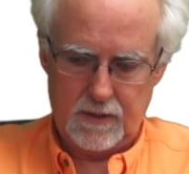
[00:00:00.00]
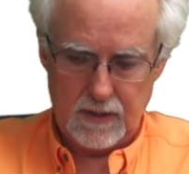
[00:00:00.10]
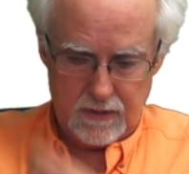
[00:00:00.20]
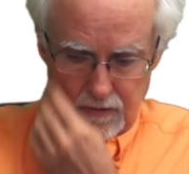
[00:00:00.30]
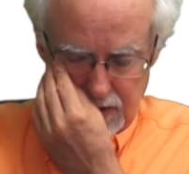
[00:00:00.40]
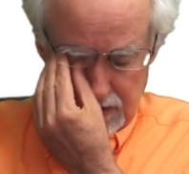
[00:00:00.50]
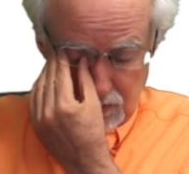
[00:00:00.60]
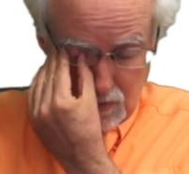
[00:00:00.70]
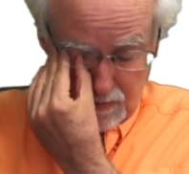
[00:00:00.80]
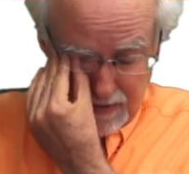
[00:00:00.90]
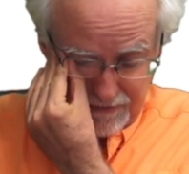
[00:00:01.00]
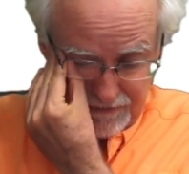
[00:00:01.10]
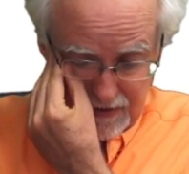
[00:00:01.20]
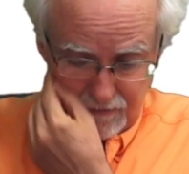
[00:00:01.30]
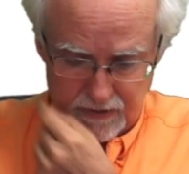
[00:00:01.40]
can you guess what my
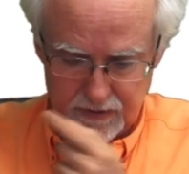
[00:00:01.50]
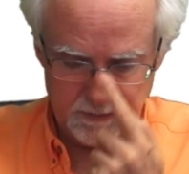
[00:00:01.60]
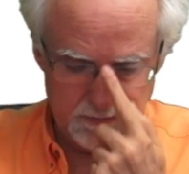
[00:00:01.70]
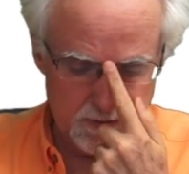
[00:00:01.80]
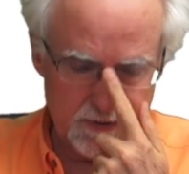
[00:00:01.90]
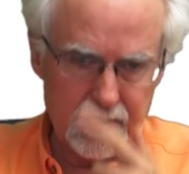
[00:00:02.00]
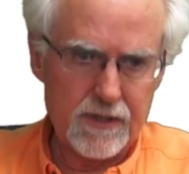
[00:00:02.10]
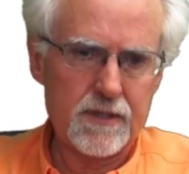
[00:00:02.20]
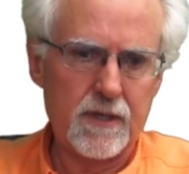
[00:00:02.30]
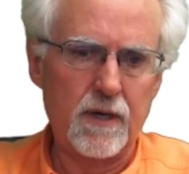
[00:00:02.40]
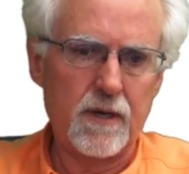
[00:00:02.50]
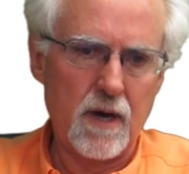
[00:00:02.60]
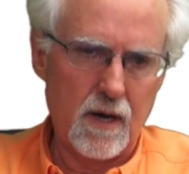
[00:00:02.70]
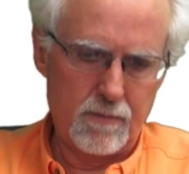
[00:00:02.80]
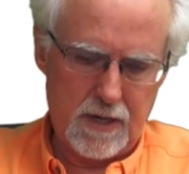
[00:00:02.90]
favorite delimiter is the
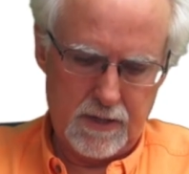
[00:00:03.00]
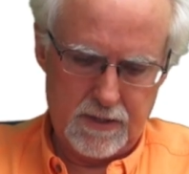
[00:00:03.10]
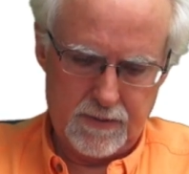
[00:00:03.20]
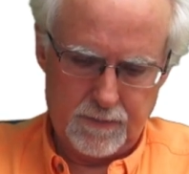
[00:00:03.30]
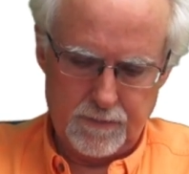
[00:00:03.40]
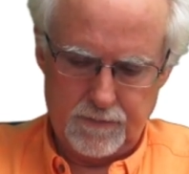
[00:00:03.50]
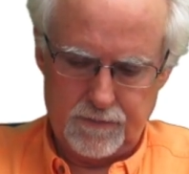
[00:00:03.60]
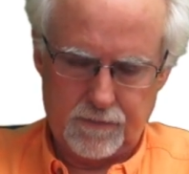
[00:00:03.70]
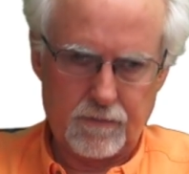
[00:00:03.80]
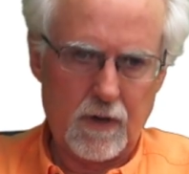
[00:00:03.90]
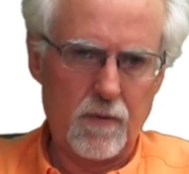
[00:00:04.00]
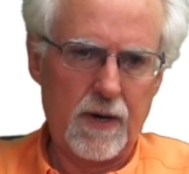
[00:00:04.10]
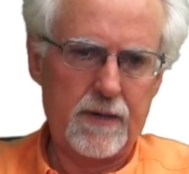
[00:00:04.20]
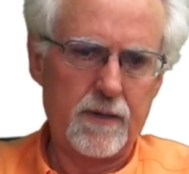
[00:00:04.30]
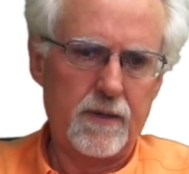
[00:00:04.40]
comma
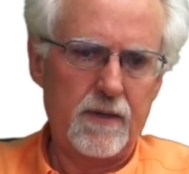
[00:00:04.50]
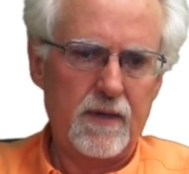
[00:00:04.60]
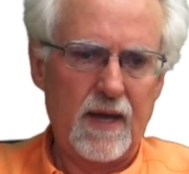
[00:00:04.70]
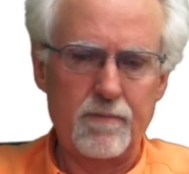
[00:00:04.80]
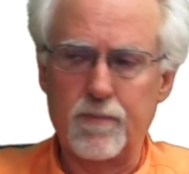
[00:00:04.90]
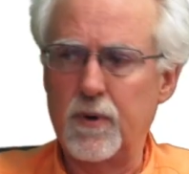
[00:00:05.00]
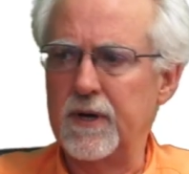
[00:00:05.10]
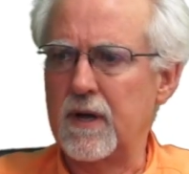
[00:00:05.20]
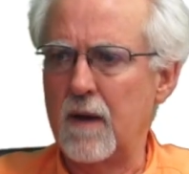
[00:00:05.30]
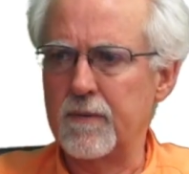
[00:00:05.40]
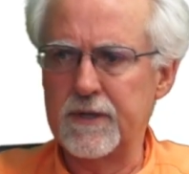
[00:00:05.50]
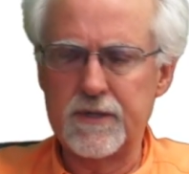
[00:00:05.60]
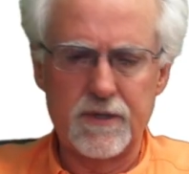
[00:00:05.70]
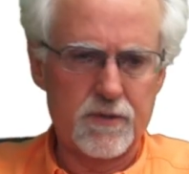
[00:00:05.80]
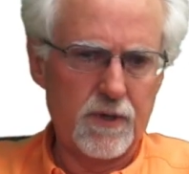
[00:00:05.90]
alright and print comma
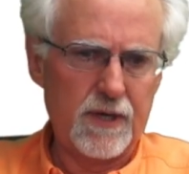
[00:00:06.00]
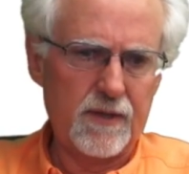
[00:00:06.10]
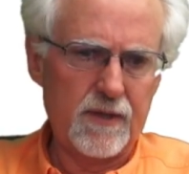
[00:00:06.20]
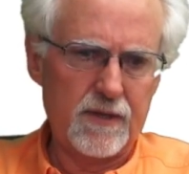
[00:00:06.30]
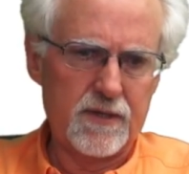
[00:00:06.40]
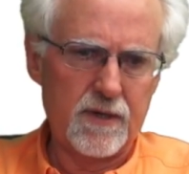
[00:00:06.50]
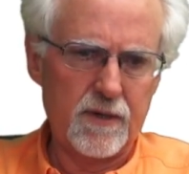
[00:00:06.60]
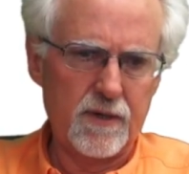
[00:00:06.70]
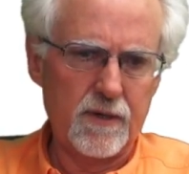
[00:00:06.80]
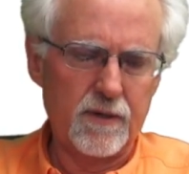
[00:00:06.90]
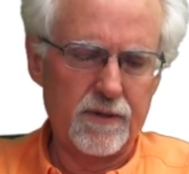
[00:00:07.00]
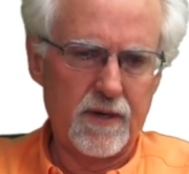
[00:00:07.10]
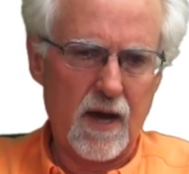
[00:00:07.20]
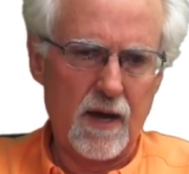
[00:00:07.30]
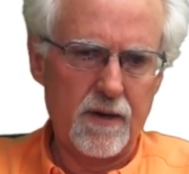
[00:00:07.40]
is a string then serial
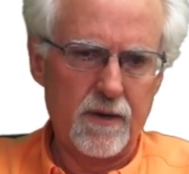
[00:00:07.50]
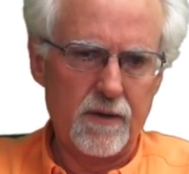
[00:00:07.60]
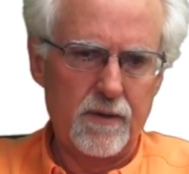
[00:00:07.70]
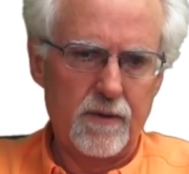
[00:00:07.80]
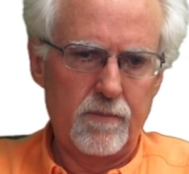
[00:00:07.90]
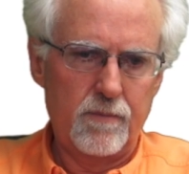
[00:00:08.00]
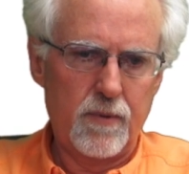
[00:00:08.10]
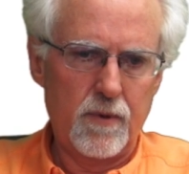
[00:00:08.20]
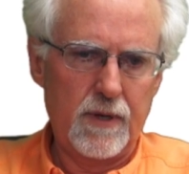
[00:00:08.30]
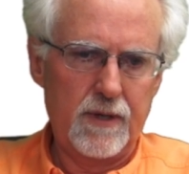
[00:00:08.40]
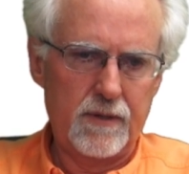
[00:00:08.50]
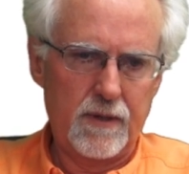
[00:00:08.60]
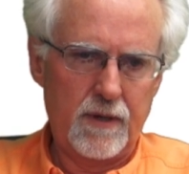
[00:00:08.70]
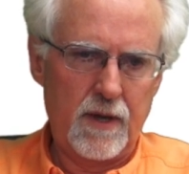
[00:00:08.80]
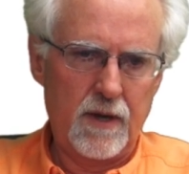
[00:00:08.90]
dot print
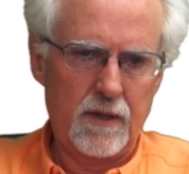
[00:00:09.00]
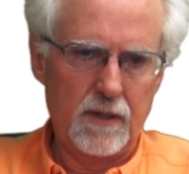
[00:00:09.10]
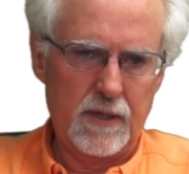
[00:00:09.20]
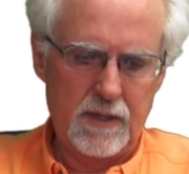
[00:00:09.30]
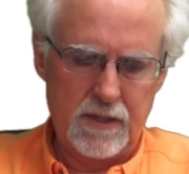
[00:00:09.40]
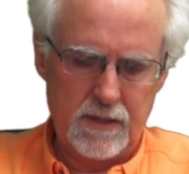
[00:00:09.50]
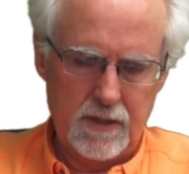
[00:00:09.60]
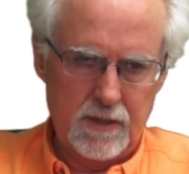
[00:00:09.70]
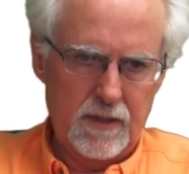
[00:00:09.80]
ln